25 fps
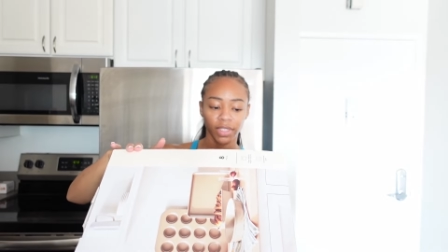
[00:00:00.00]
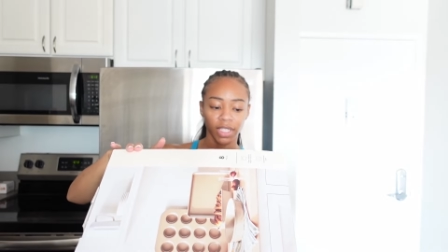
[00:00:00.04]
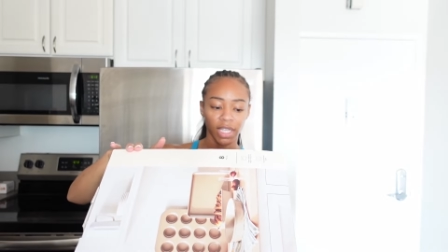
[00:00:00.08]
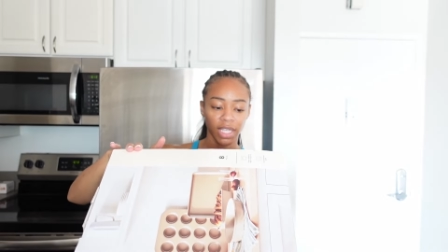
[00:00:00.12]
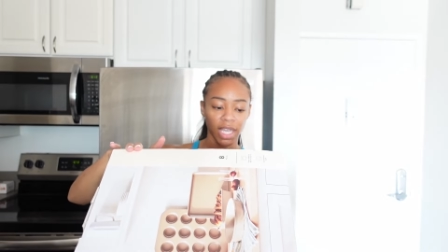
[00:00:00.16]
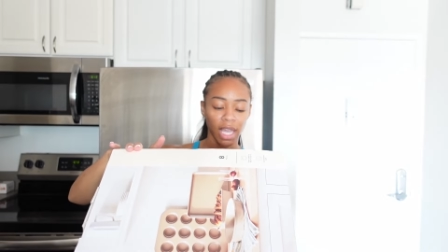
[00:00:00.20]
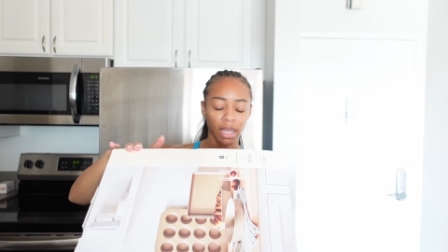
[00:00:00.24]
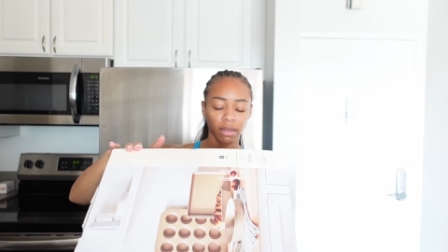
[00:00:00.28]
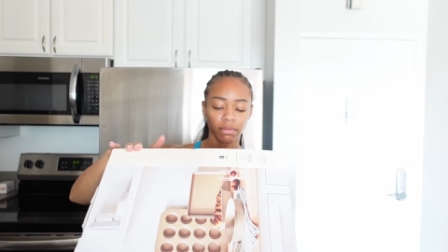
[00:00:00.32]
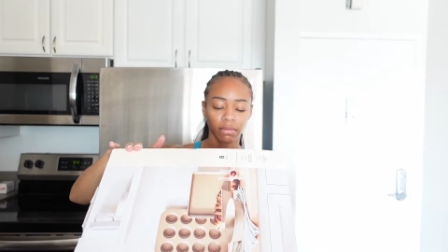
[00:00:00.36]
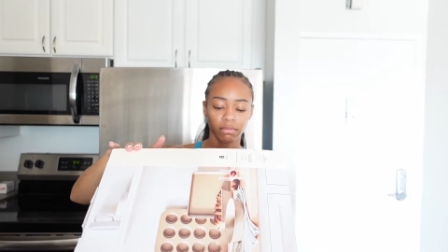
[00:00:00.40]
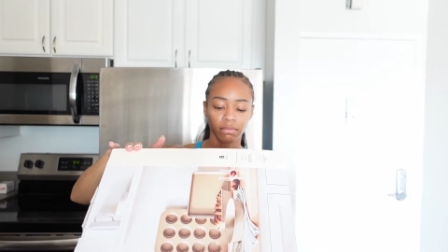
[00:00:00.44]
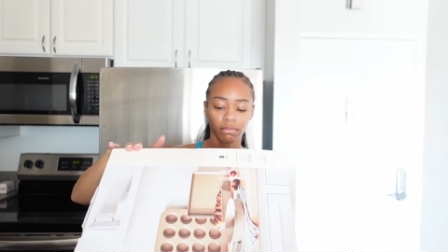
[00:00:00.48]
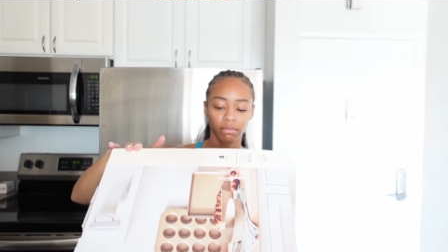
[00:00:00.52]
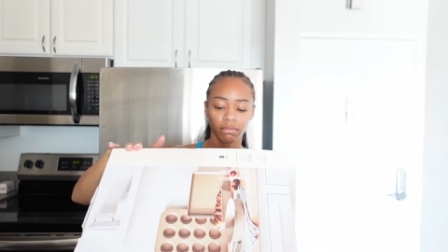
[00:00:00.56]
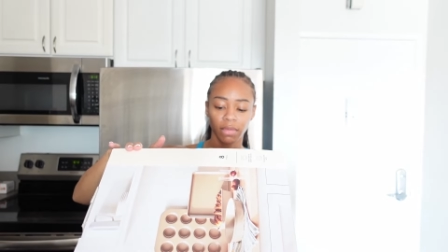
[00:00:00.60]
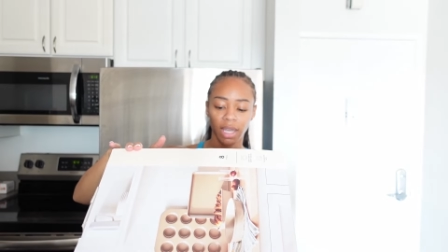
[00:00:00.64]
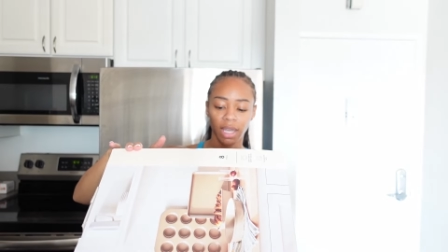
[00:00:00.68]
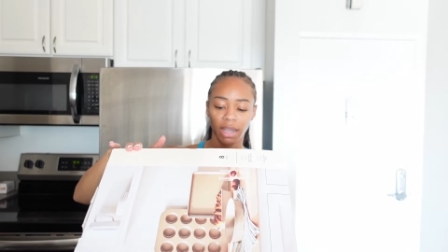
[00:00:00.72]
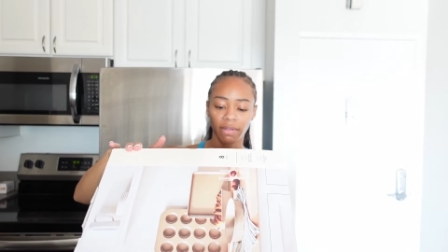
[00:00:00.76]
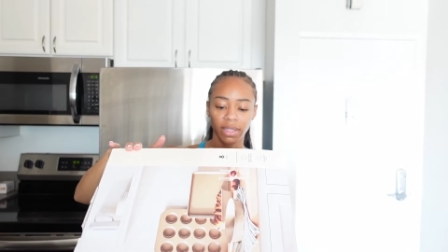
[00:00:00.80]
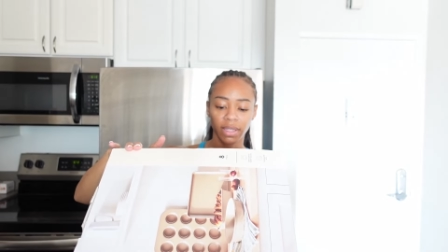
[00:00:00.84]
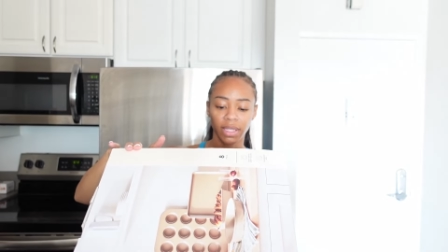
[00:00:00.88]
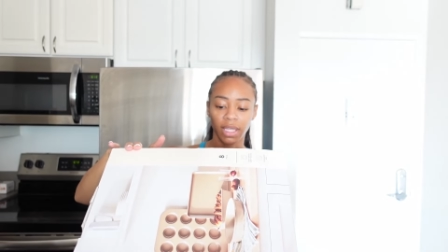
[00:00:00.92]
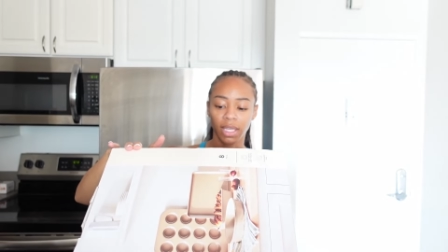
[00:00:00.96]
yeah,
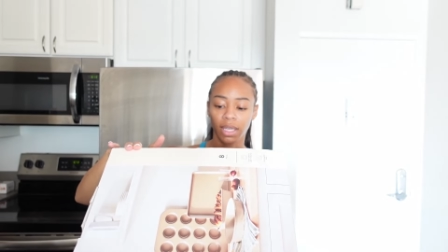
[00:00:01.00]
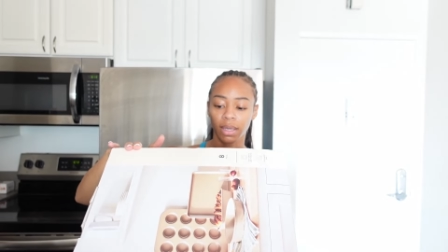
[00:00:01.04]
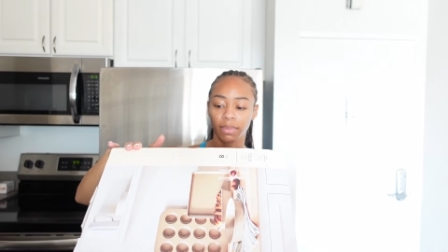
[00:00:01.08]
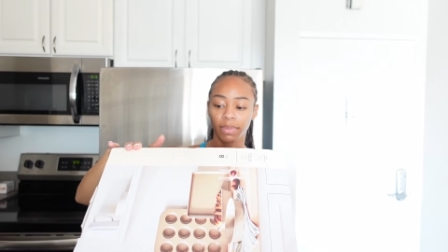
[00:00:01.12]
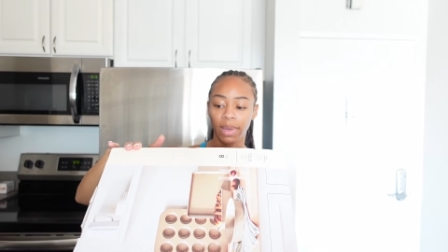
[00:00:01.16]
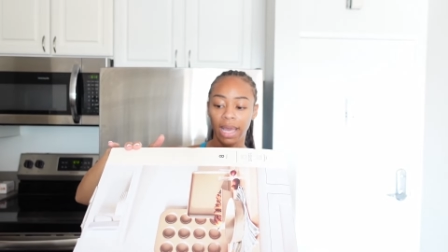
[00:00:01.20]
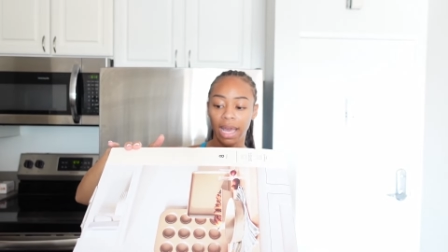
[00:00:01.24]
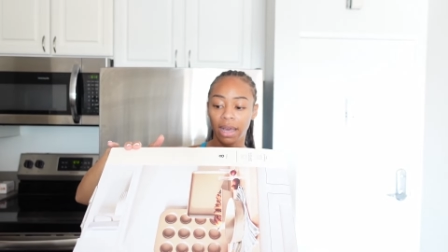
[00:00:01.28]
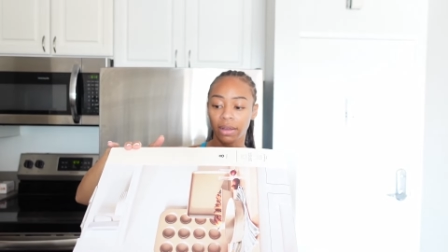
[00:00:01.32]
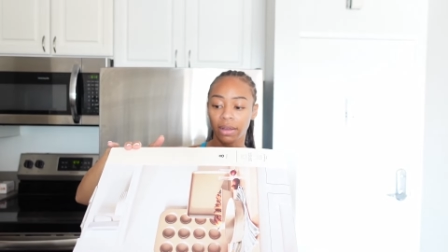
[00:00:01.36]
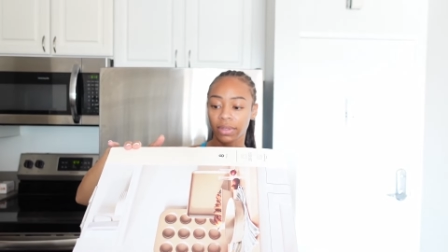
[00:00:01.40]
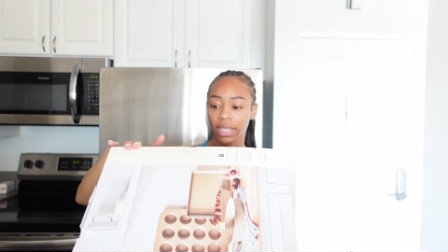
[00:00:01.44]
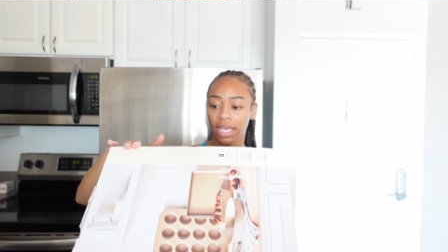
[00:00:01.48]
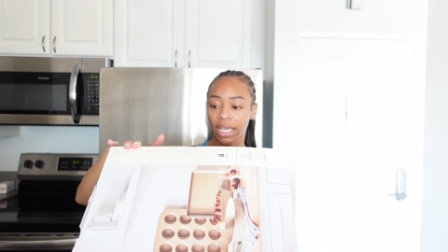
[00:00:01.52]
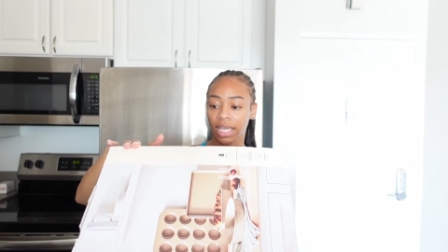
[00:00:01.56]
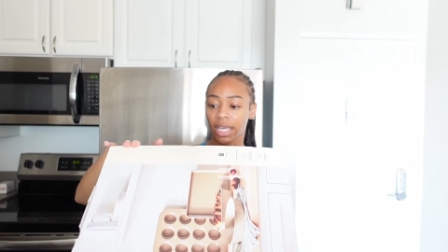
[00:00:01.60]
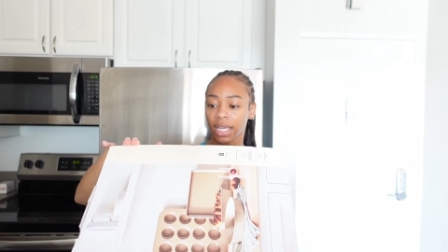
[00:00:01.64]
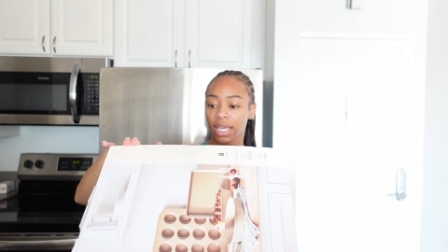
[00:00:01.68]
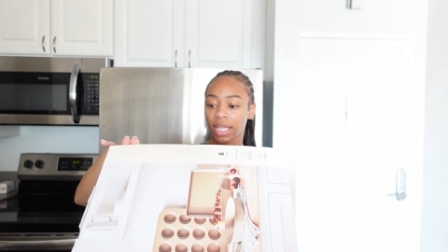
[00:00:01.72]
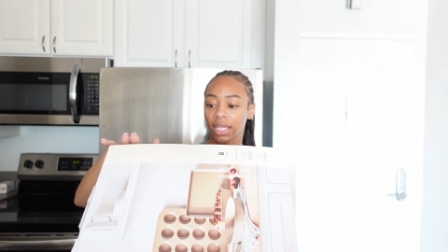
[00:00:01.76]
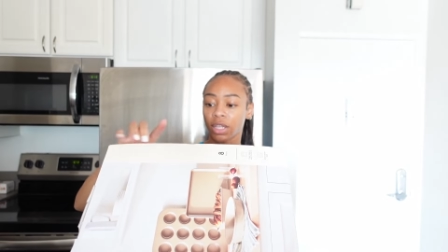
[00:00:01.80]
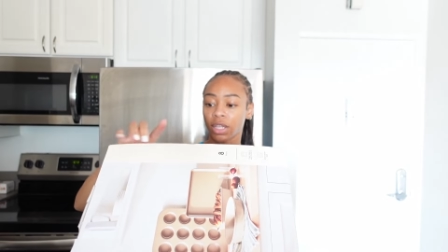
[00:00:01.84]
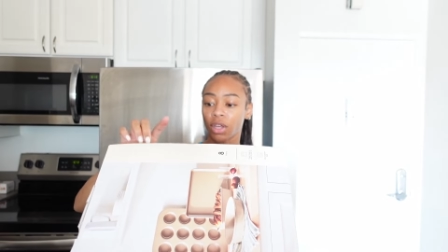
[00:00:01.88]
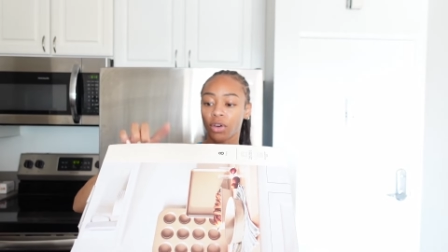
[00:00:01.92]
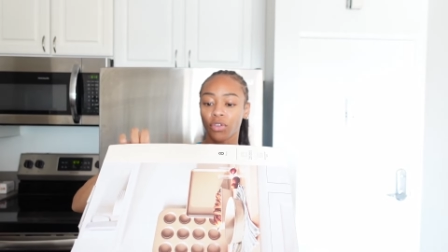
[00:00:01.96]
everything. Pound like
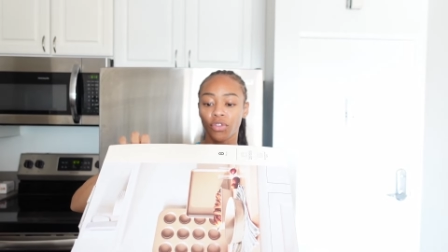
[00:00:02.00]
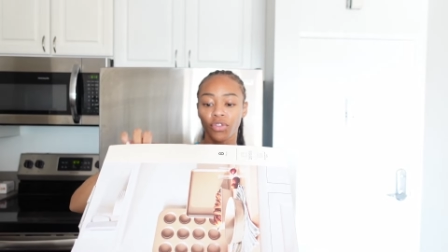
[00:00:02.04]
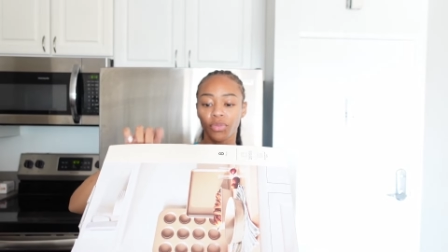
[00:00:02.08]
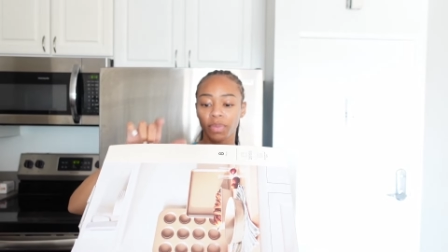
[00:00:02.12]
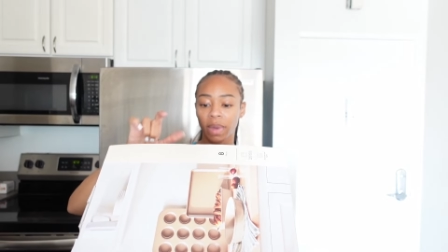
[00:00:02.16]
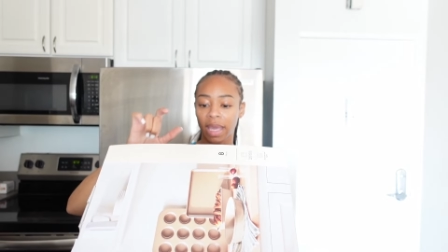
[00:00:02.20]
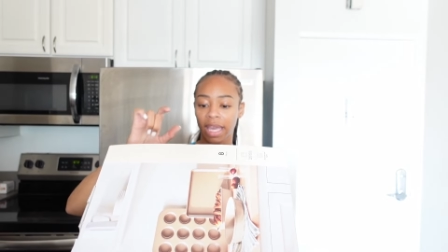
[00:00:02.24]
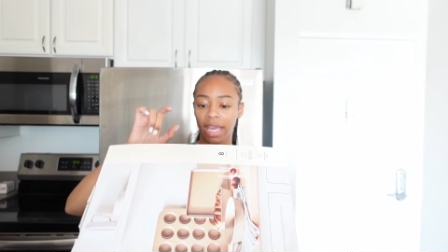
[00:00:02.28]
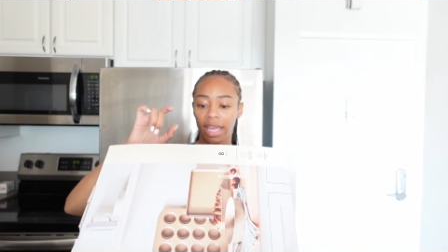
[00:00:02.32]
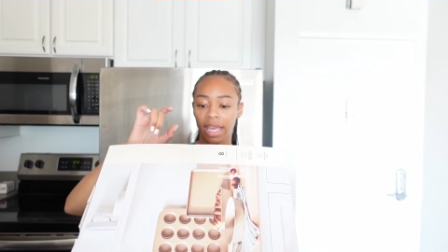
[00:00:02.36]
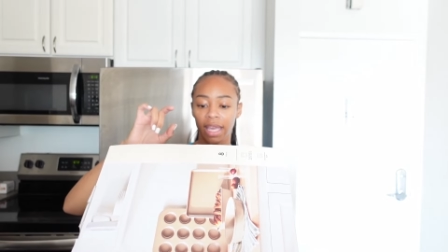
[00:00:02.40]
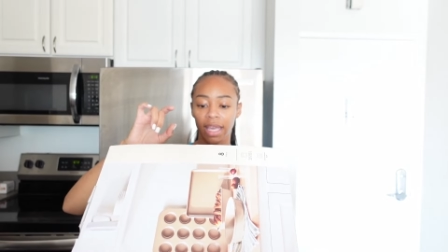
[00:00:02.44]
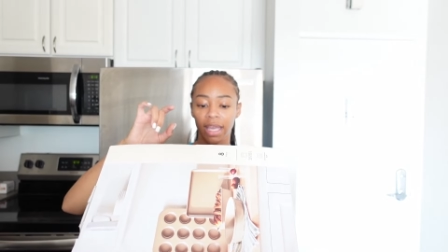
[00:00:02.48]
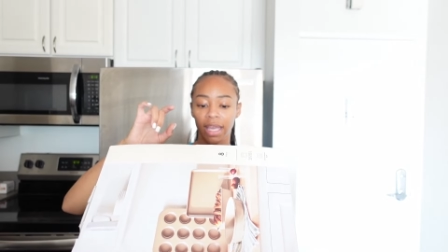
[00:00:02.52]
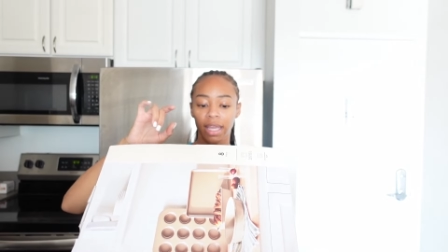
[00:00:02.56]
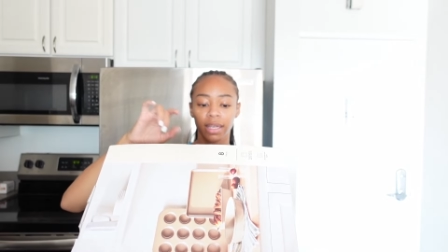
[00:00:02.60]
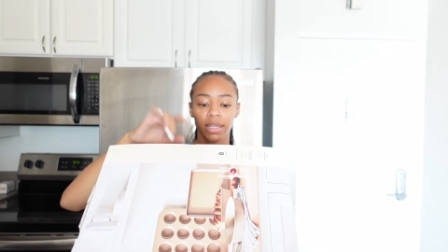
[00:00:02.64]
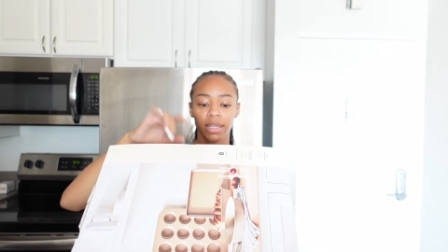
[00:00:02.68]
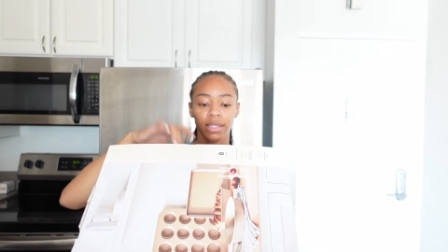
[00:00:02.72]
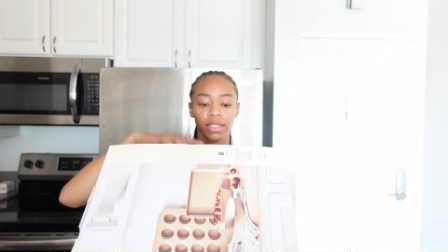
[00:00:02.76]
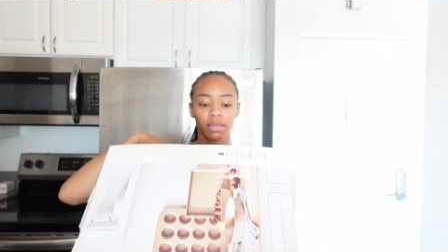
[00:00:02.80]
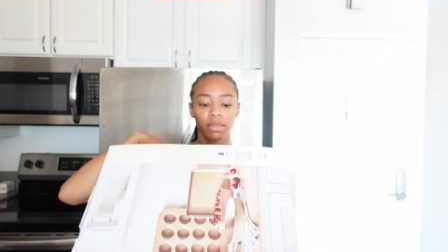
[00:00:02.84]
a loaf pan